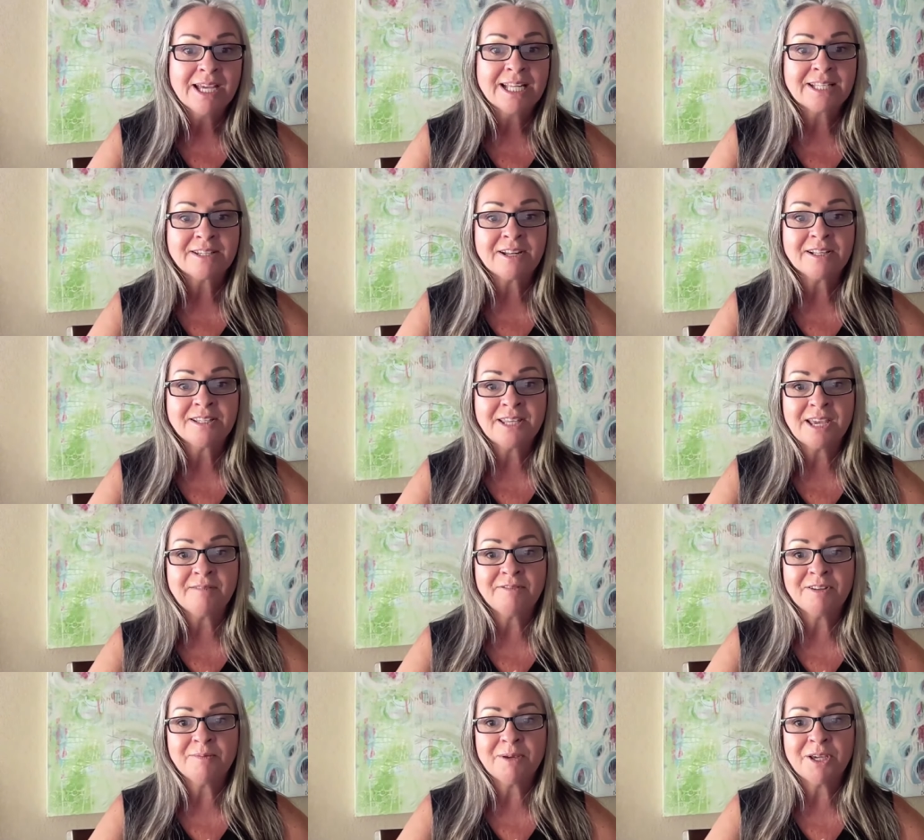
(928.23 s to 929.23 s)
it's not
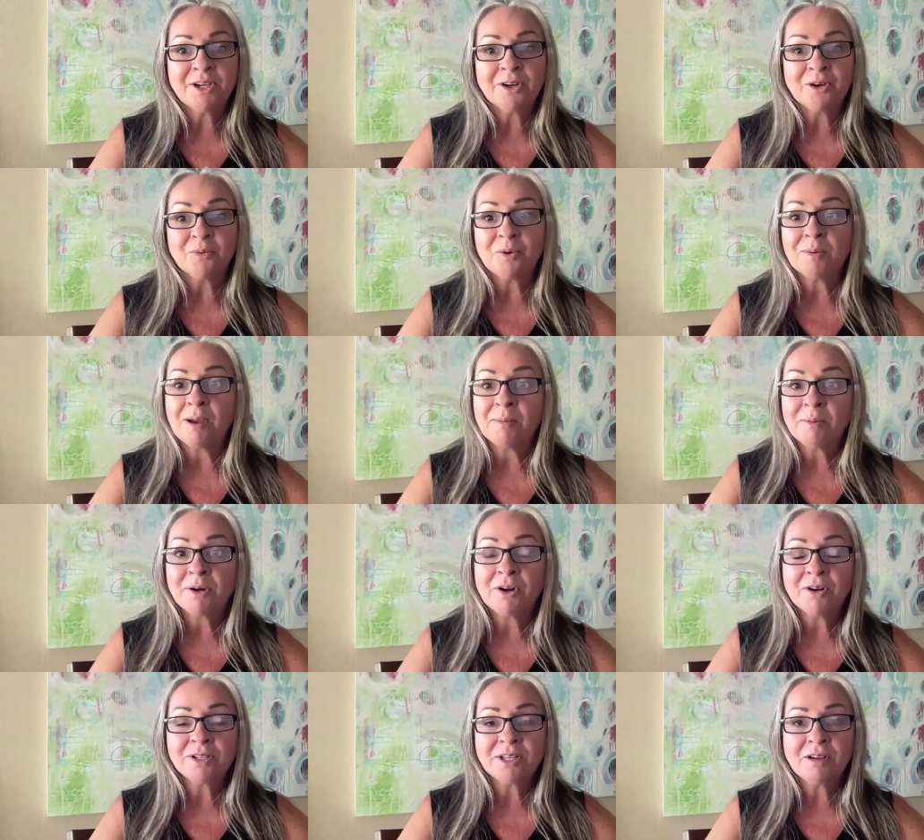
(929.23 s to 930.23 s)
safe to be here we might
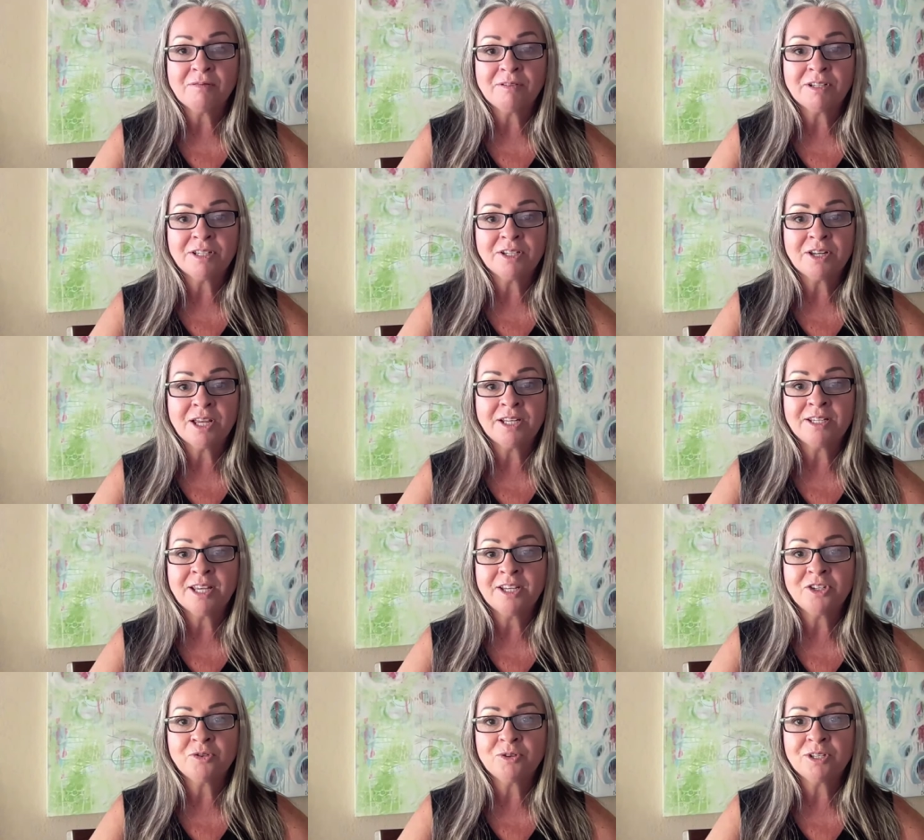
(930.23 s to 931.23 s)
put ourselves in, in
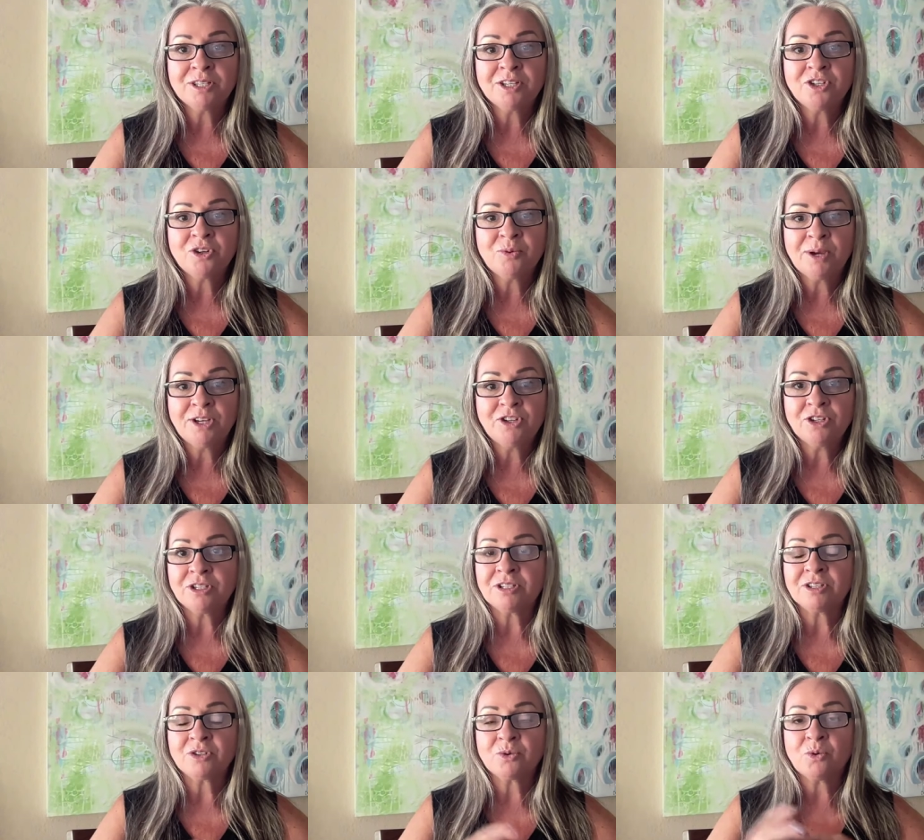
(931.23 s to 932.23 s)
dangerous
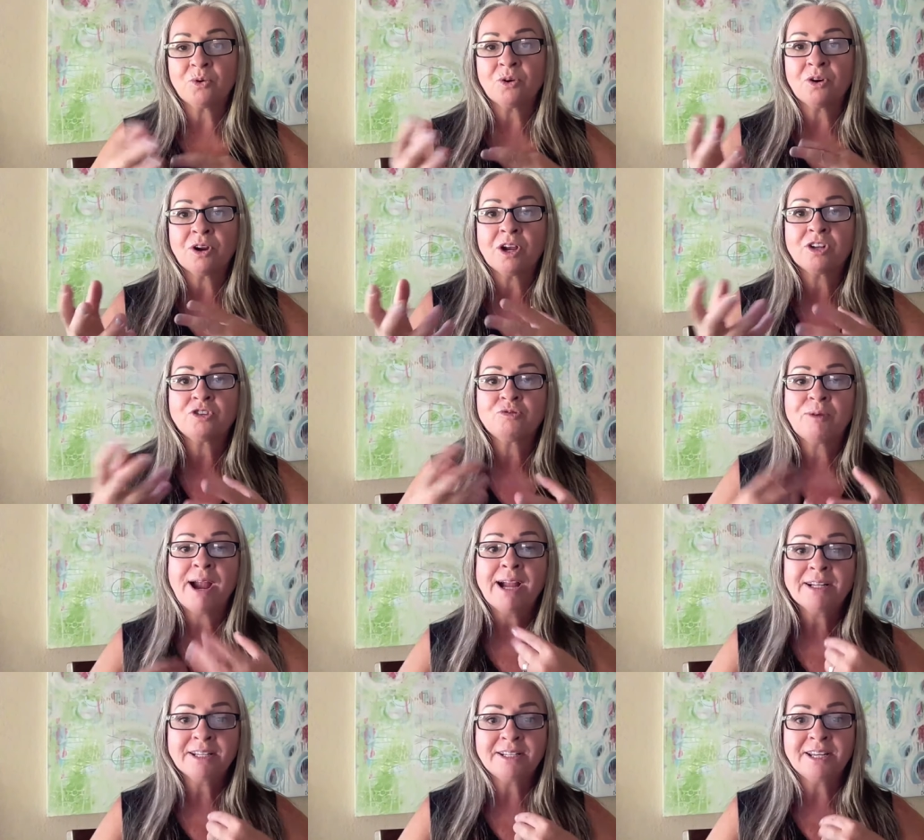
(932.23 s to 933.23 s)
situations or
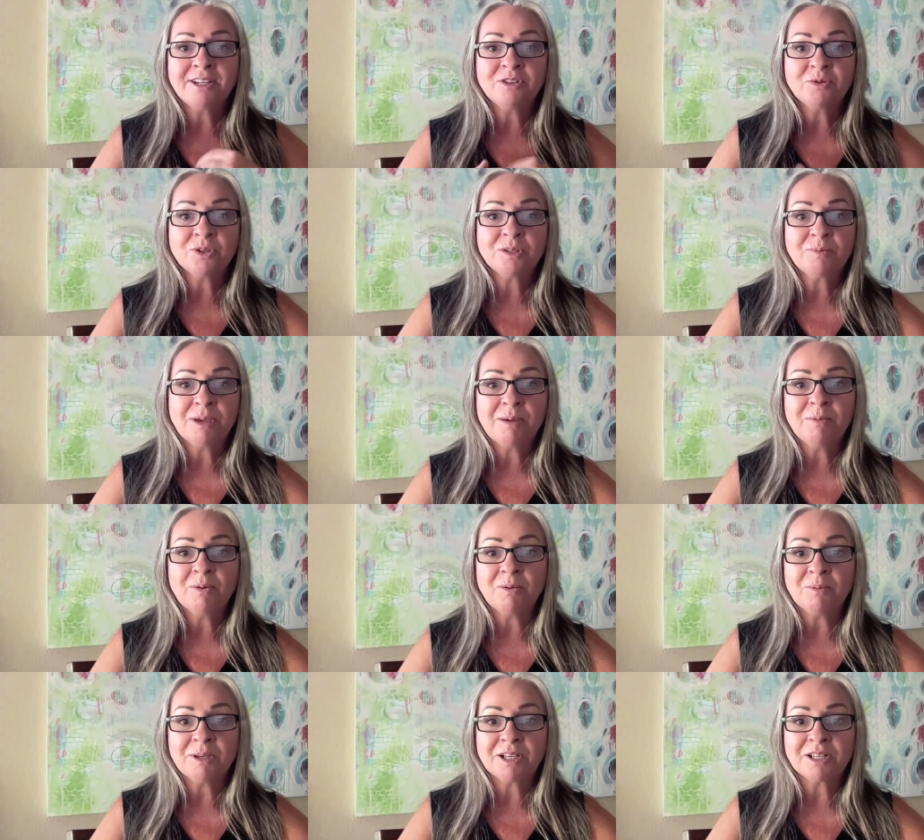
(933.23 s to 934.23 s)
attract dangerous
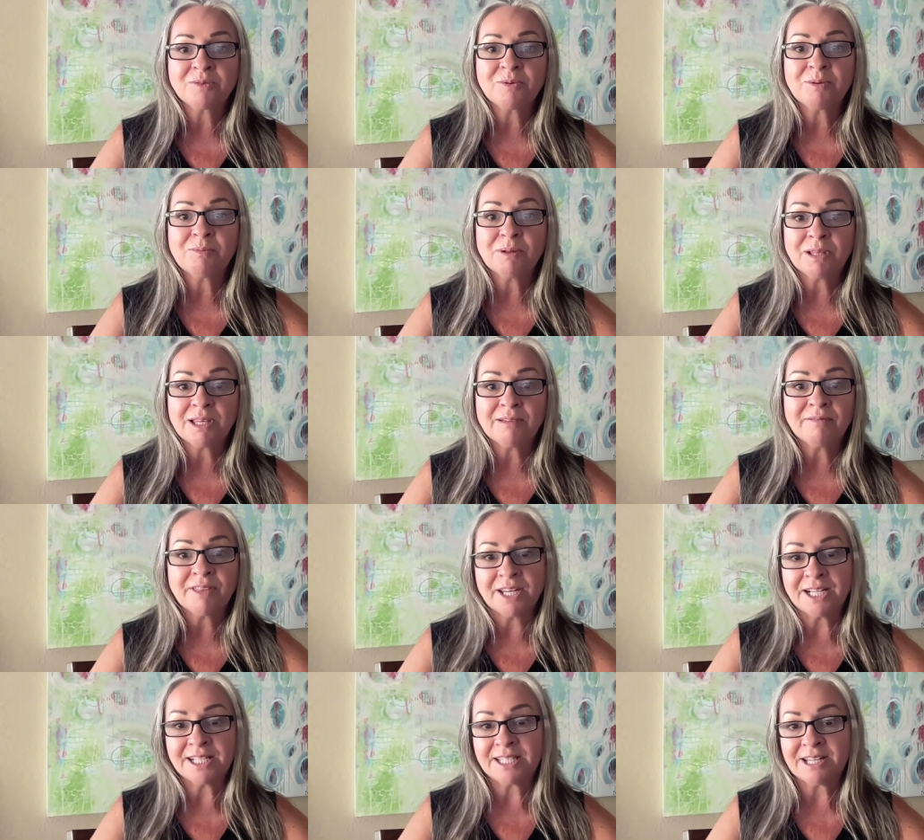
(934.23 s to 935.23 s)
people because we believe
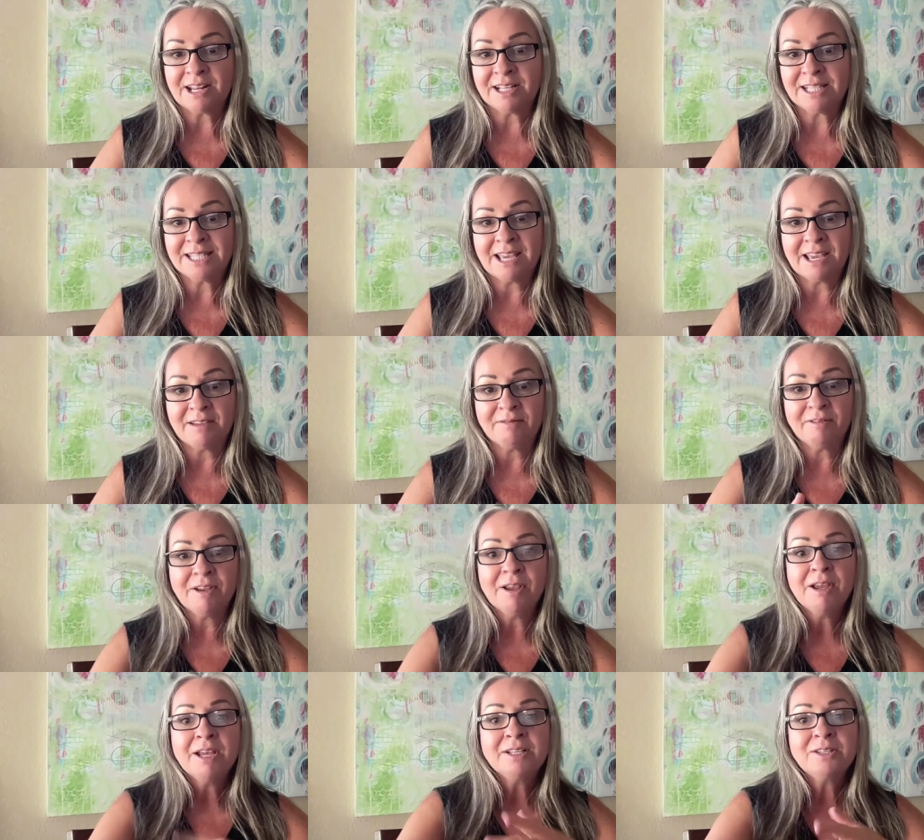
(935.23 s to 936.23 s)
that it's not safe
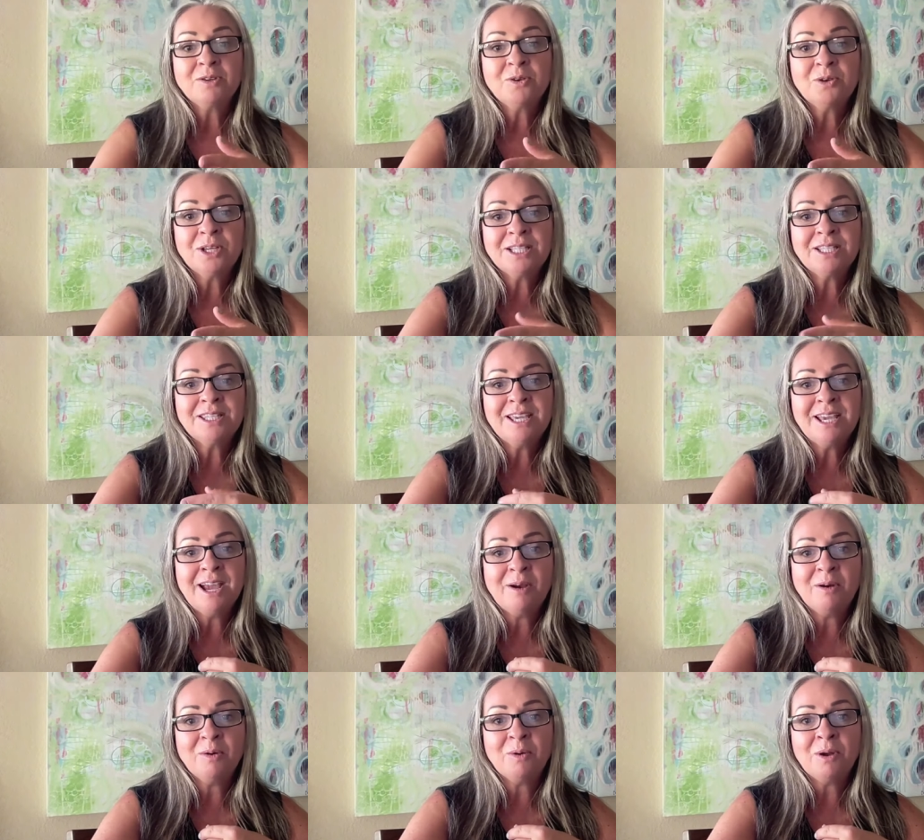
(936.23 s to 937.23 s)
so you can see
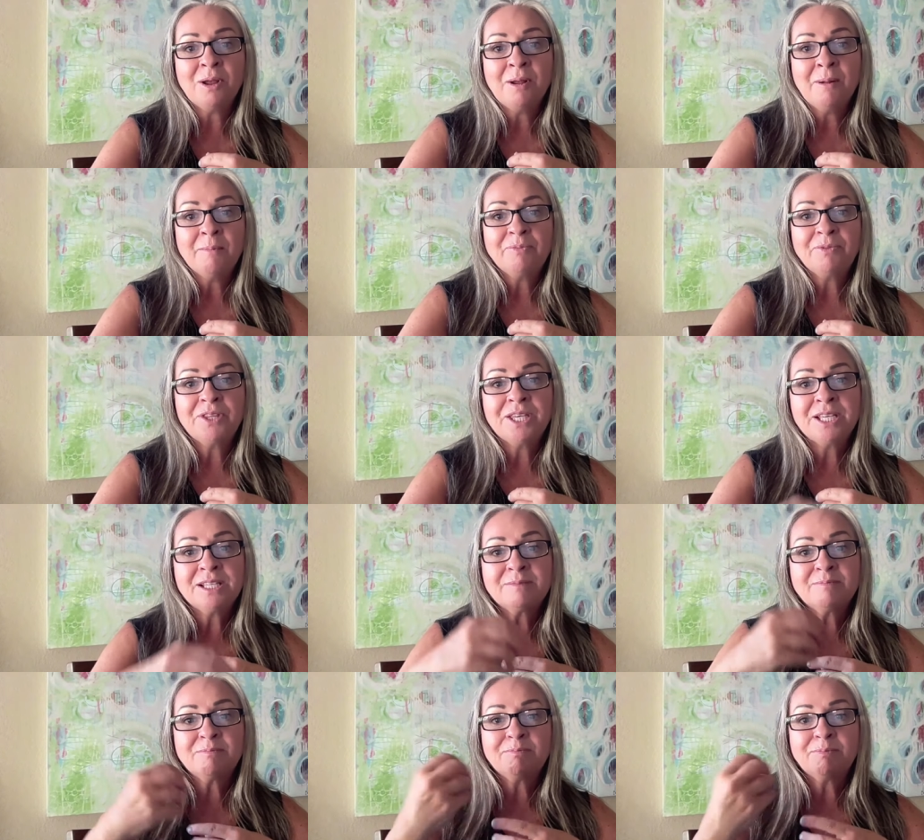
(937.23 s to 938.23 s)
how
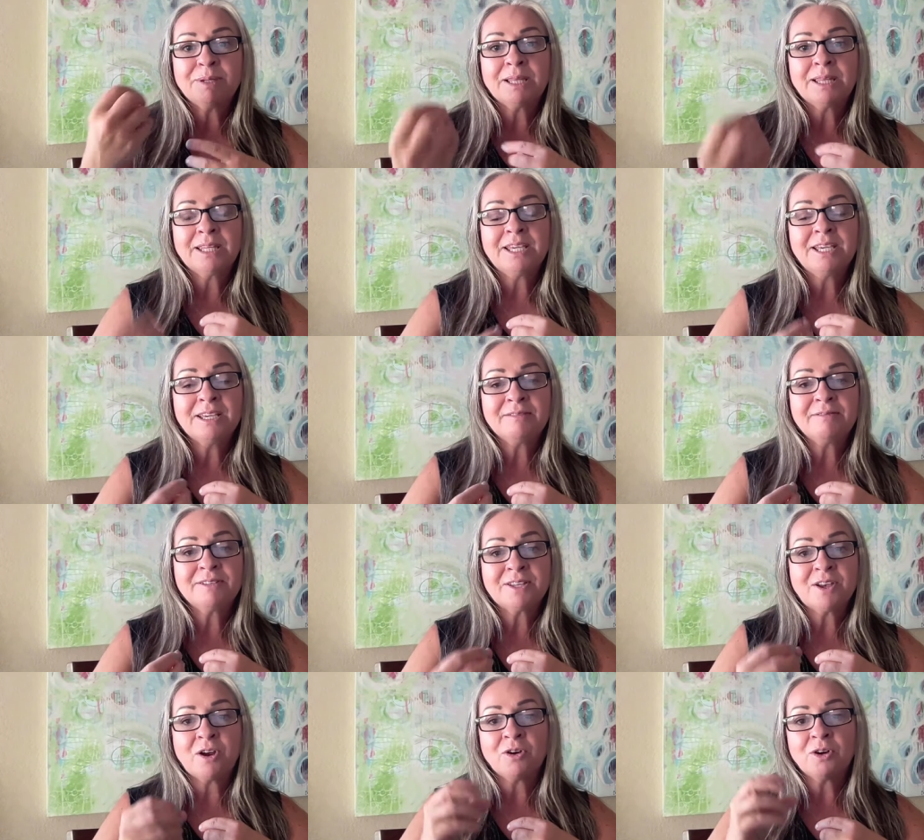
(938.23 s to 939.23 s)
these
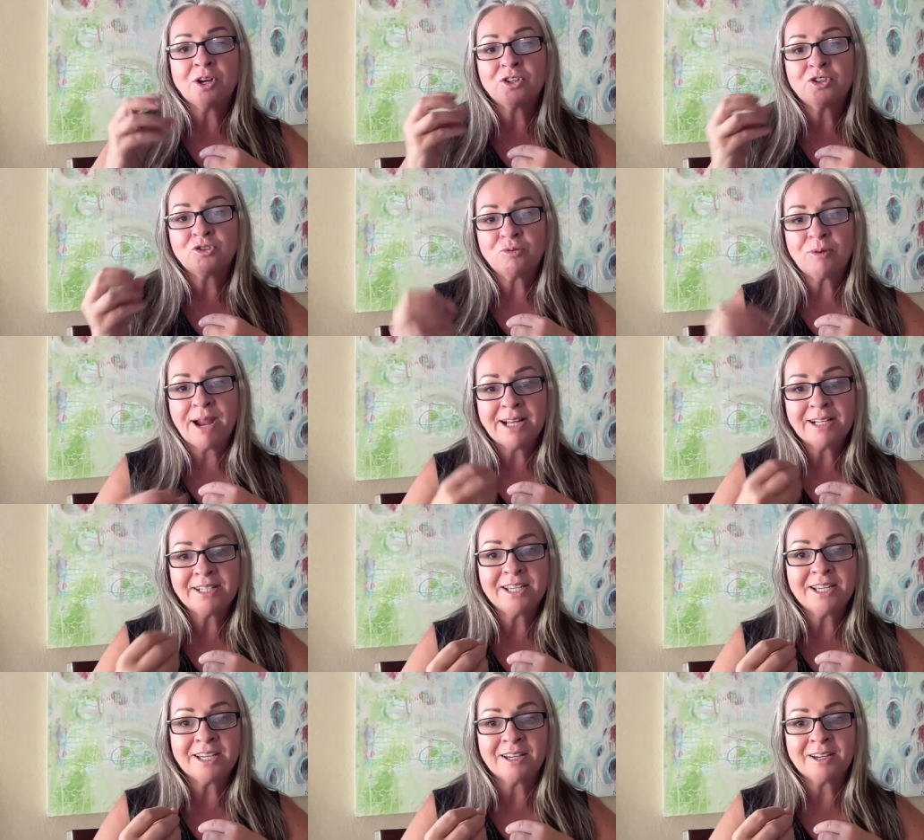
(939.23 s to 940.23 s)
beliefs are
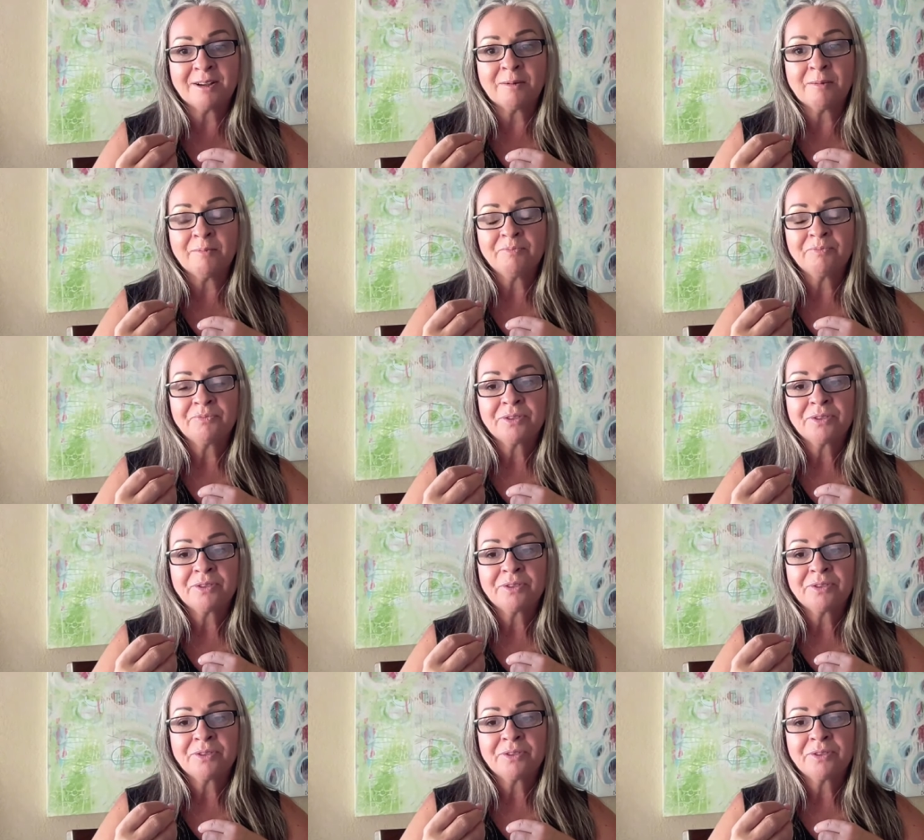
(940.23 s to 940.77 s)
attracting